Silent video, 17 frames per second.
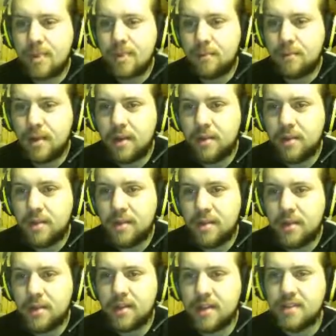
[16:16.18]
Anyways,
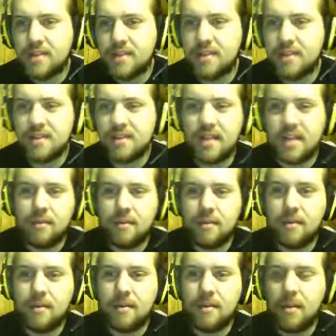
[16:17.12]
we got a steel type
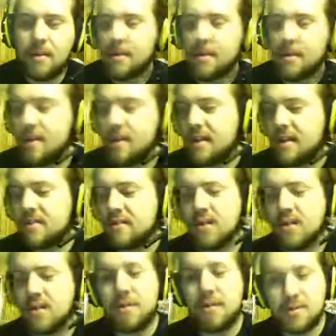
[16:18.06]
in my party, so
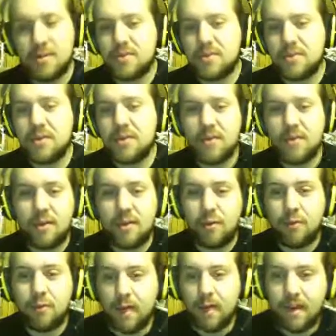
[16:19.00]
I'm gonna switch out to that
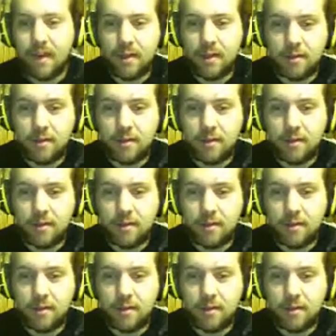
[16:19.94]
right now.